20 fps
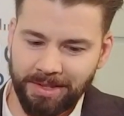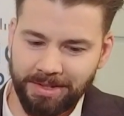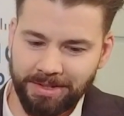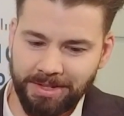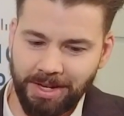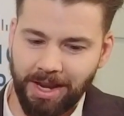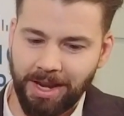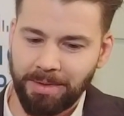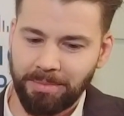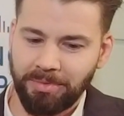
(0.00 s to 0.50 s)

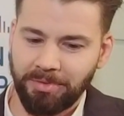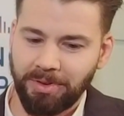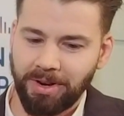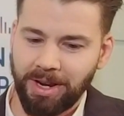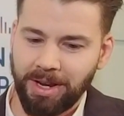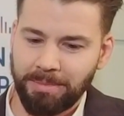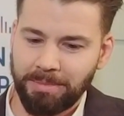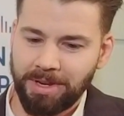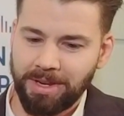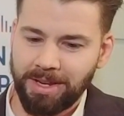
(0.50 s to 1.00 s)
time
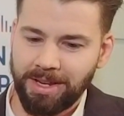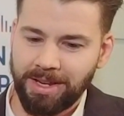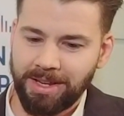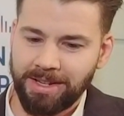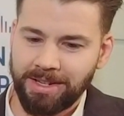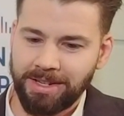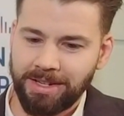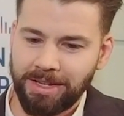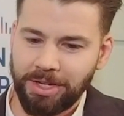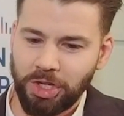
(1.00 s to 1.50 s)
frame,
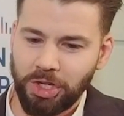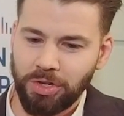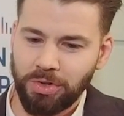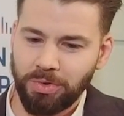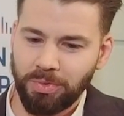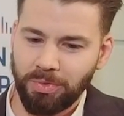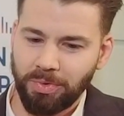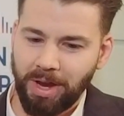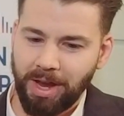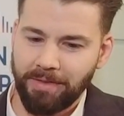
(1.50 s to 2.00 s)
and
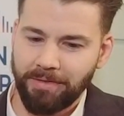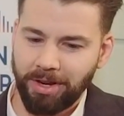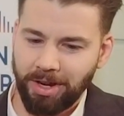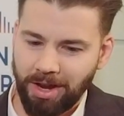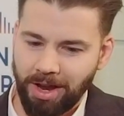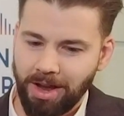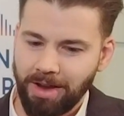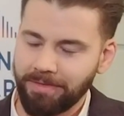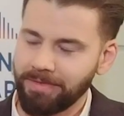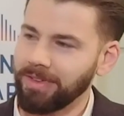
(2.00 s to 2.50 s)
you have
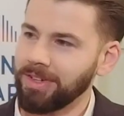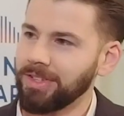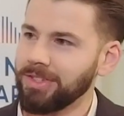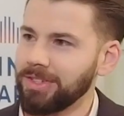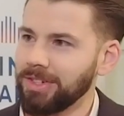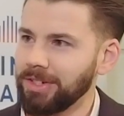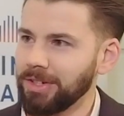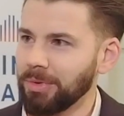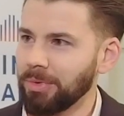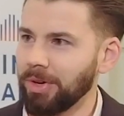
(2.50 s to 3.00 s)
a
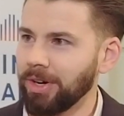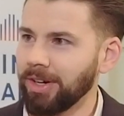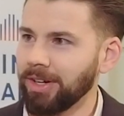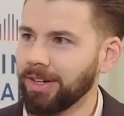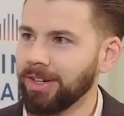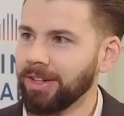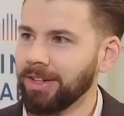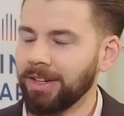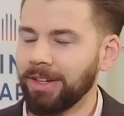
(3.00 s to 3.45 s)
confidence in your work.